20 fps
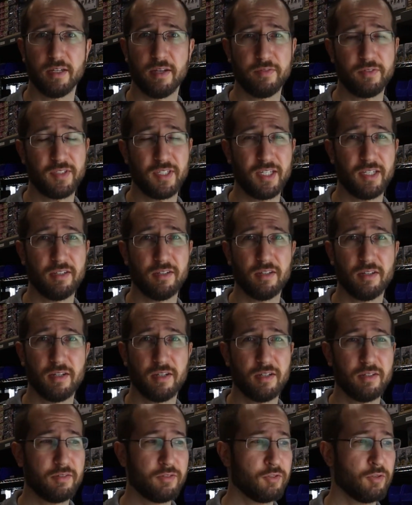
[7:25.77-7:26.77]
I've seen
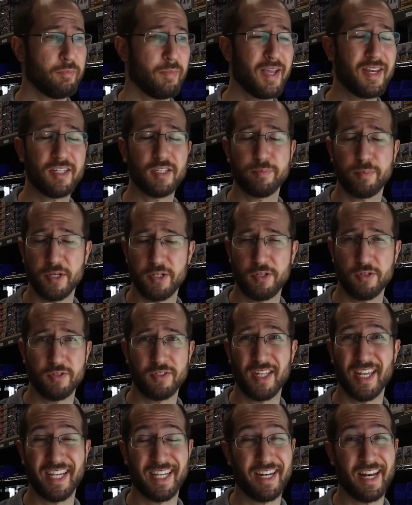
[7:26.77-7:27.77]
tremendous pictures
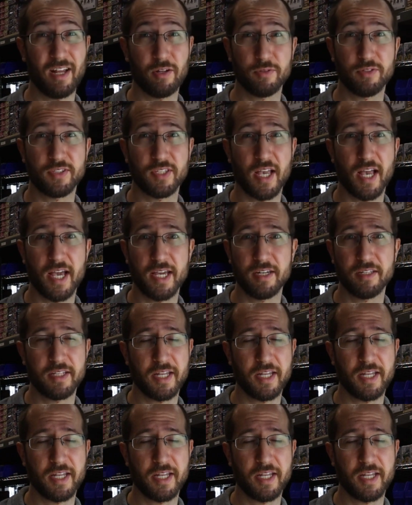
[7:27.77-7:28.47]
taken outside,